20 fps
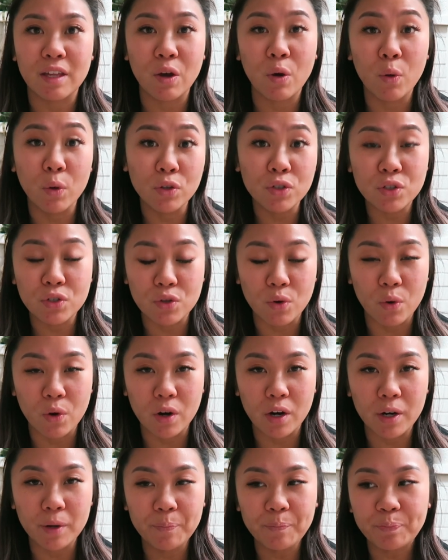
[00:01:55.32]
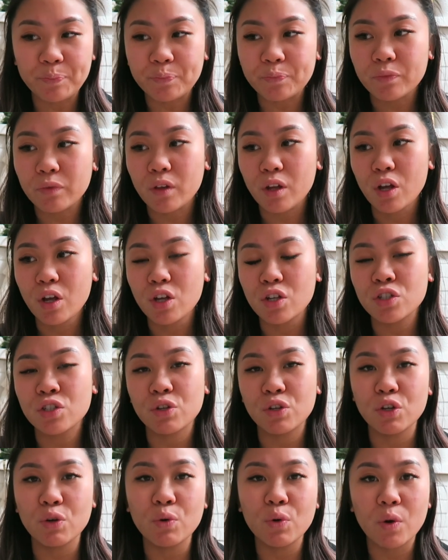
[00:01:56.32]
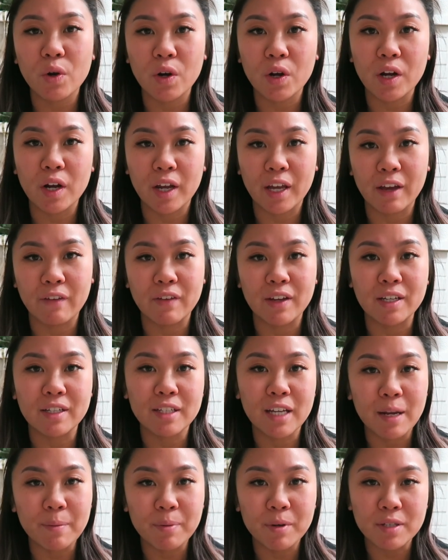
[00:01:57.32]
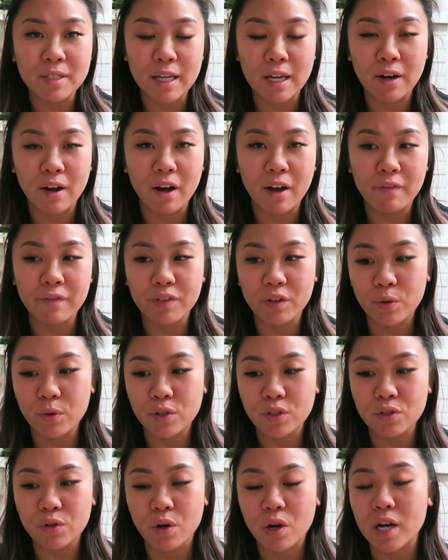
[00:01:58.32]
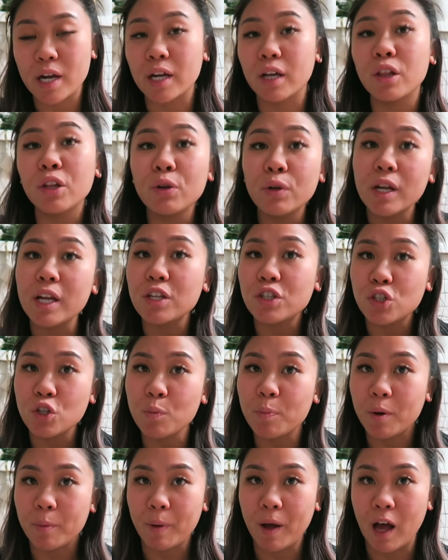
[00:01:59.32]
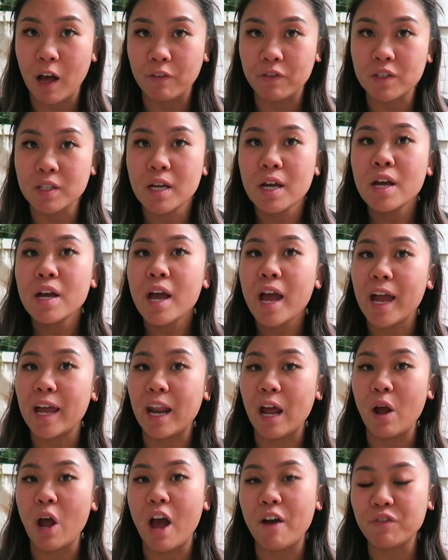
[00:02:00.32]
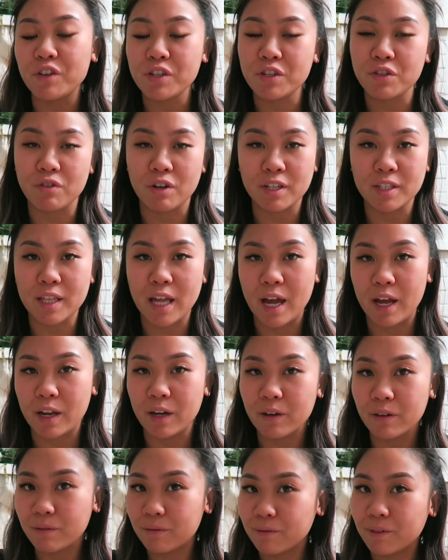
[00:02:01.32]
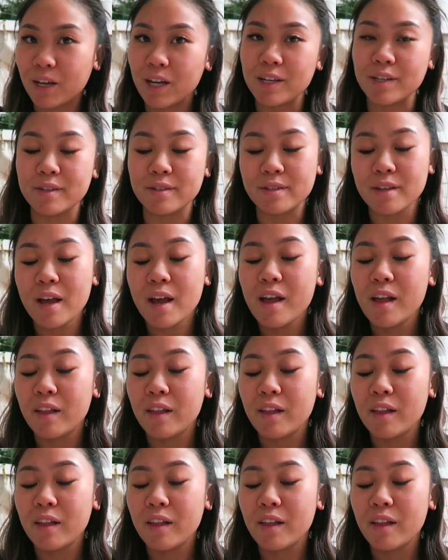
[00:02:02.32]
whole store. So you were given 10% off the whole store, including Super Puffs. And I have to stress that because